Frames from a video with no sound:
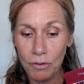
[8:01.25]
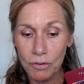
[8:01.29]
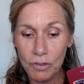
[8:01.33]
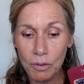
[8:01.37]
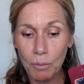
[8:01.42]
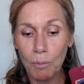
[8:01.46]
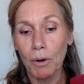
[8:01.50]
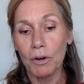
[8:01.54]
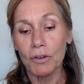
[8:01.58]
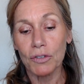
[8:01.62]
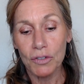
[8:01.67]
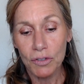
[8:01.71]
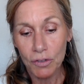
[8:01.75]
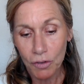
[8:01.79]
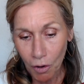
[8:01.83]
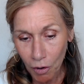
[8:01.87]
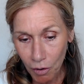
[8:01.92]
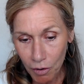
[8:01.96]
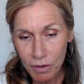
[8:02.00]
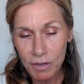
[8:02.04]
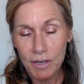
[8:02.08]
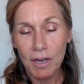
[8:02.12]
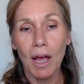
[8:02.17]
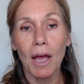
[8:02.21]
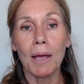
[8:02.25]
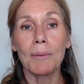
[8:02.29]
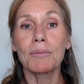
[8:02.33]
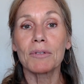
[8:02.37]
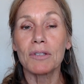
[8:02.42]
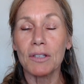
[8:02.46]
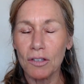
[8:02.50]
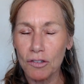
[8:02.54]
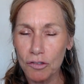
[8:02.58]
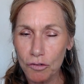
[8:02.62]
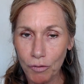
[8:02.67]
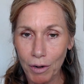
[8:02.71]
So Mars's archetypes:
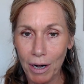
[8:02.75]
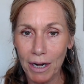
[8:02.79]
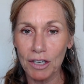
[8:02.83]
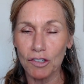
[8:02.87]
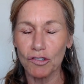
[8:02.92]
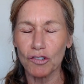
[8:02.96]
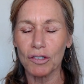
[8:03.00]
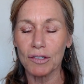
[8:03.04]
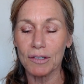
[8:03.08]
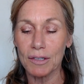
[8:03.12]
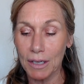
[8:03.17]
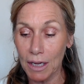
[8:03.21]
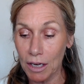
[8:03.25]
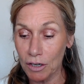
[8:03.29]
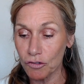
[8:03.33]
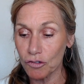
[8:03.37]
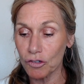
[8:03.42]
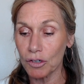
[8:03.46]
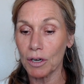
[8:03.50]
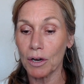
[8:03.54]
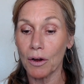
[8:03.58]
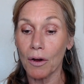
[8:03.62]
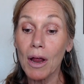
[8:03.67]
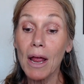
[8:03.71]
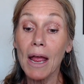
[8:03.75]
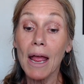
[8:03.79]
the strategist, the engineer,